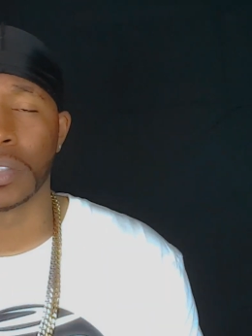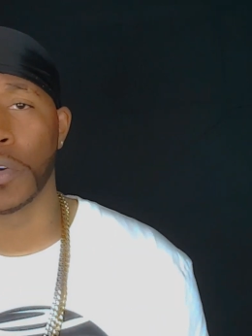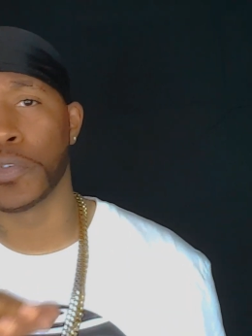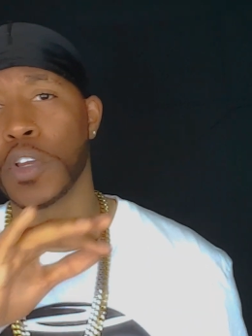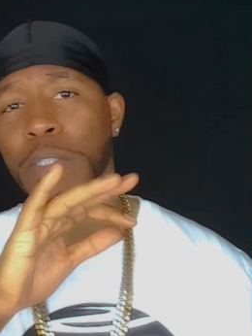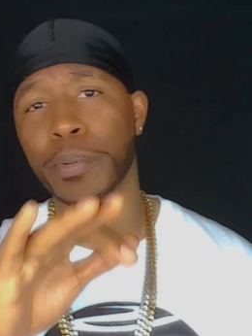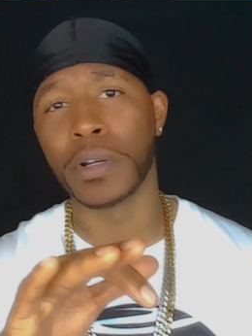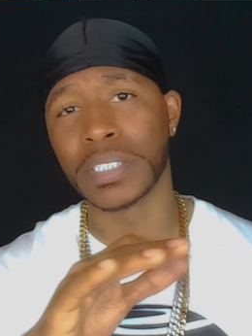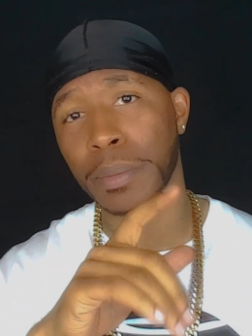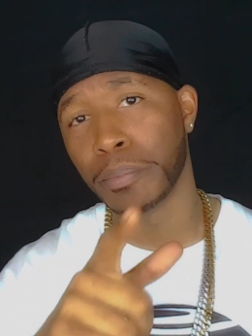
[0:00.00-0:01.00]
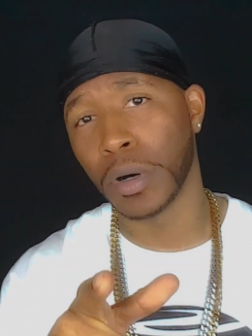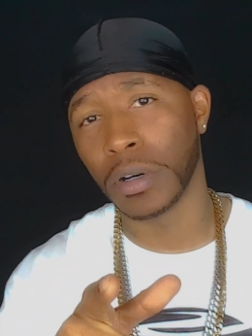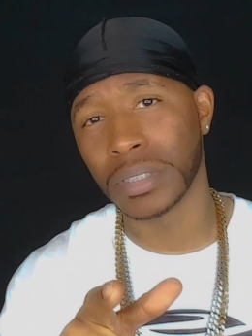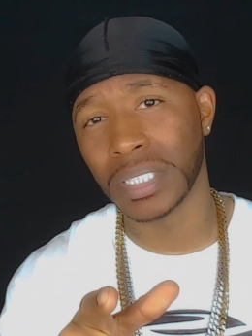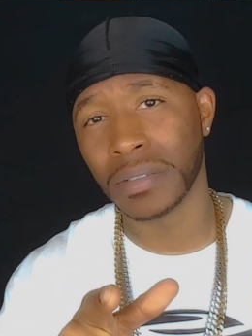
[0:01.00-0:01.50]
So if you're experiencing
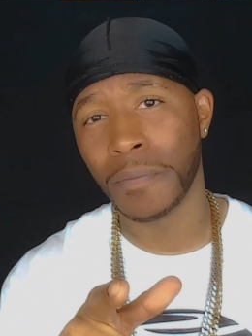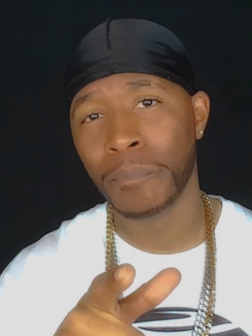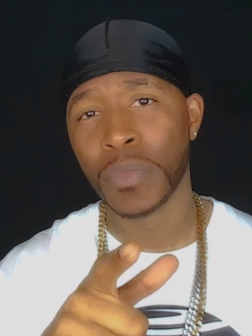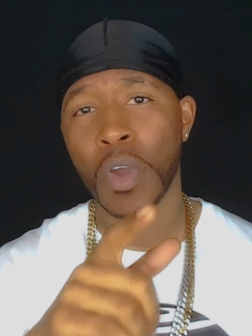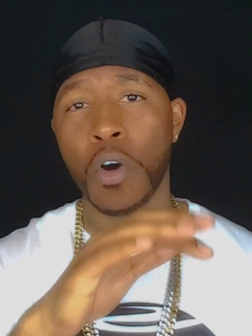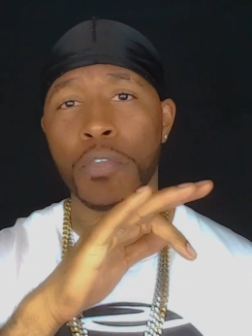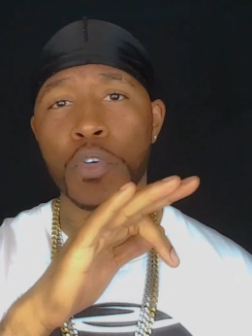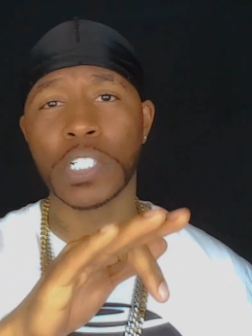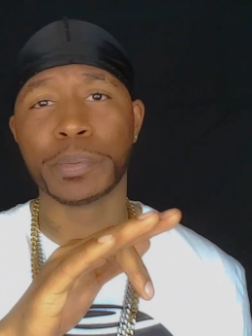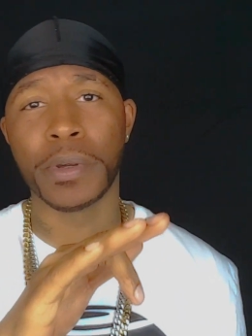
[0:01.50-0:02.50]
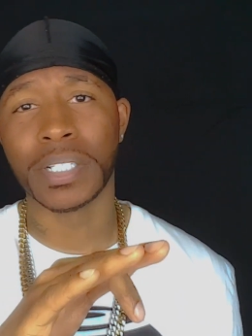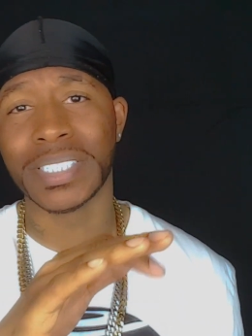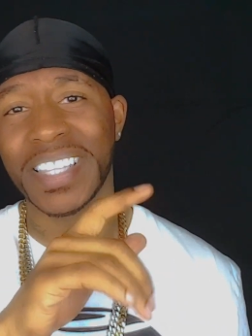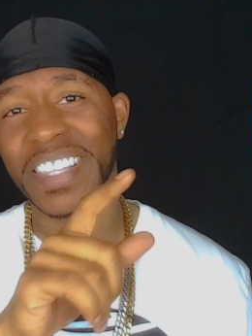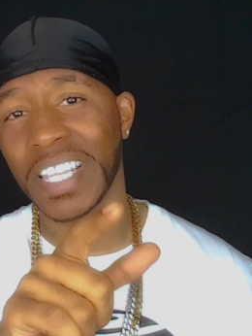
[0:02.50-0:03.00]
balding, or if you're
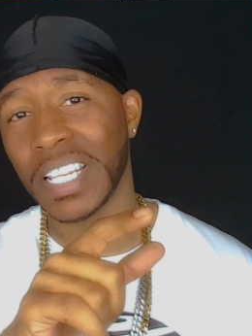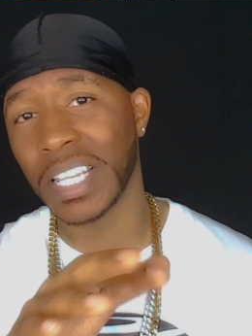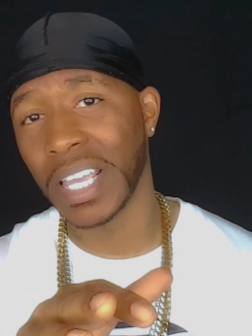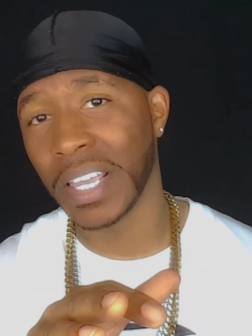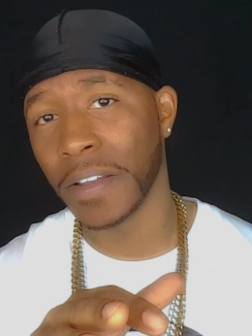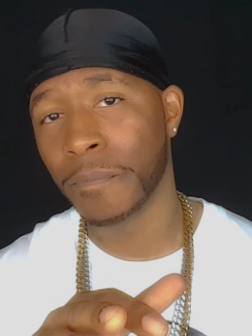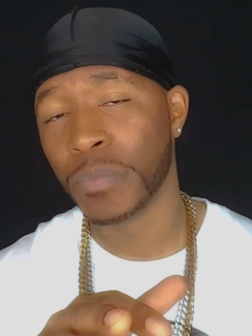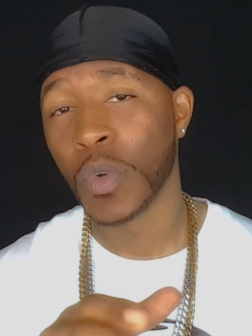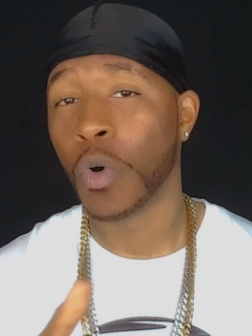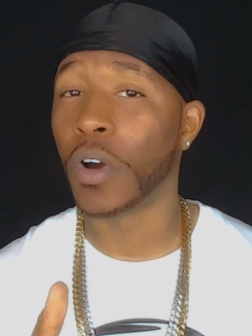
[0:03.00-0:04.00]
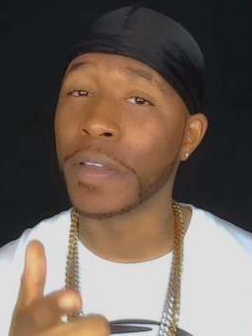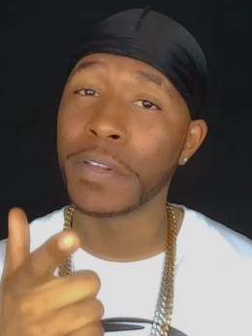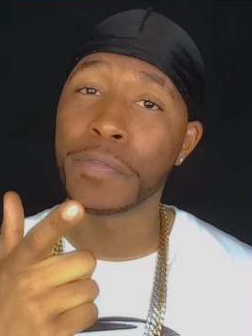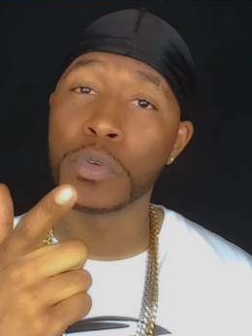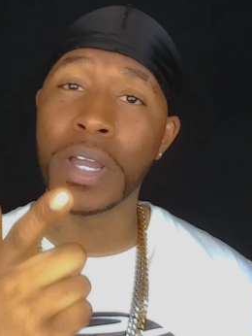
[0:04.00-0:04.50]
experiencing thinning hair, or even
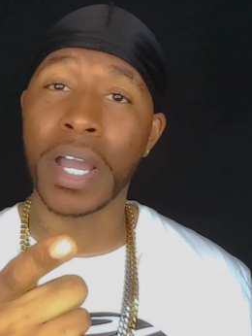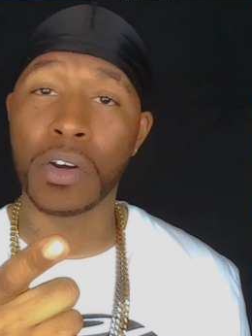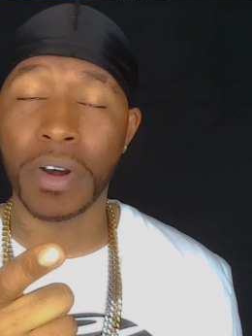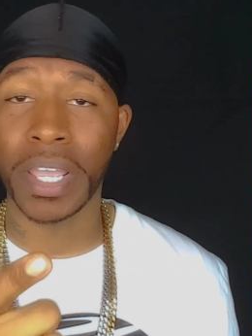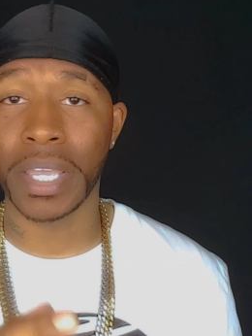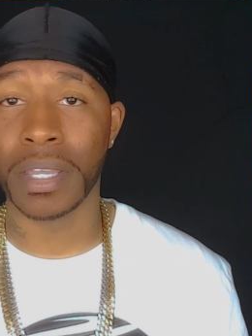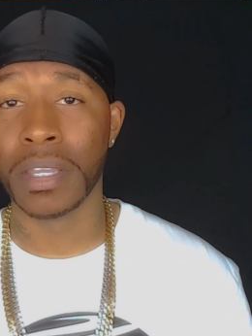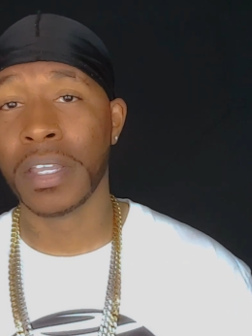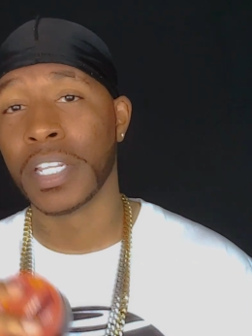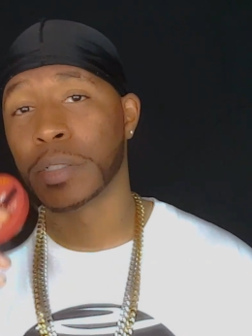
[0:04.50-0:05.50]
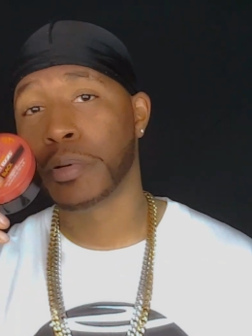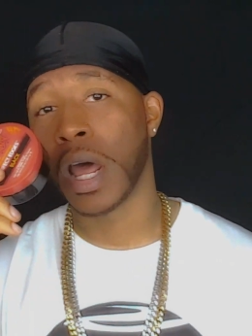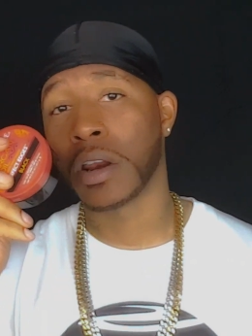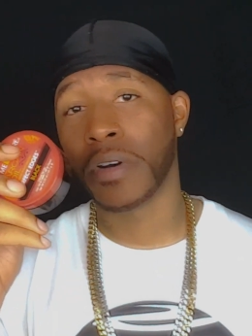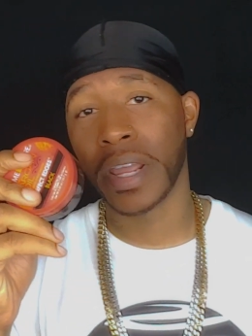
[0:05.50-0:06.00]
if you got gray hair, this
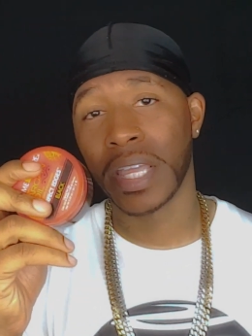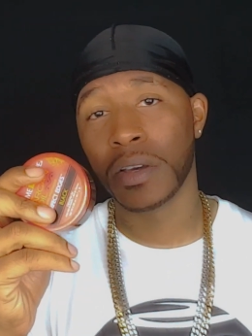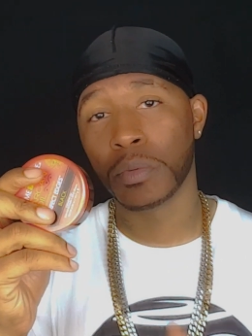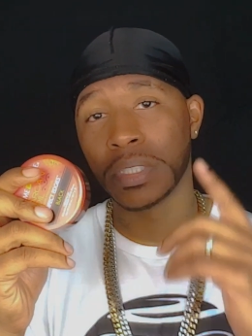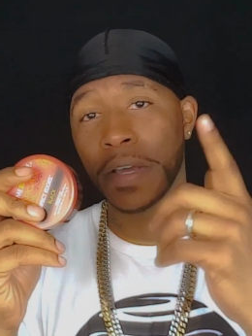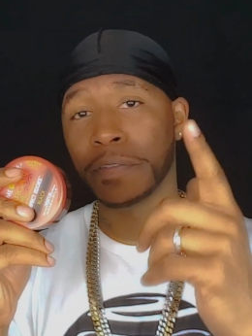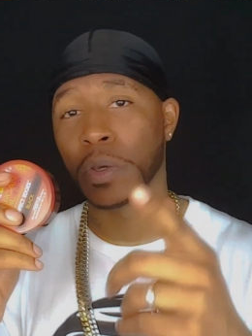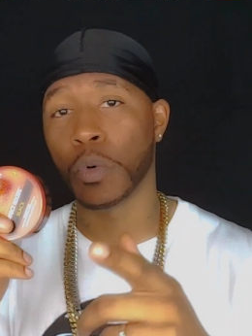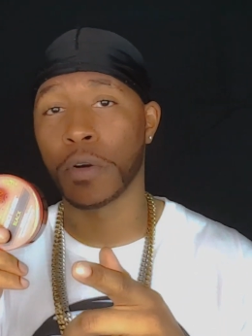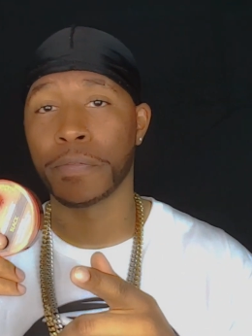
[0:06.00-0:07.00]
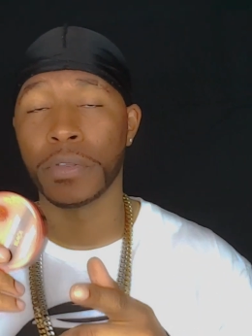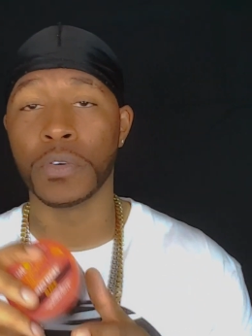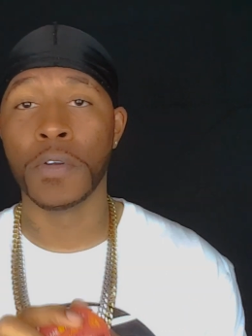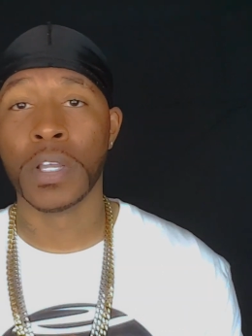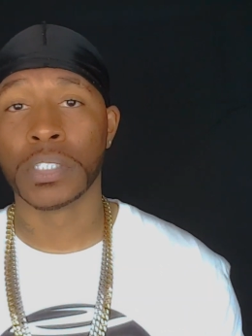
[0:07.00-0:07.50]
product right here will definitely work for you.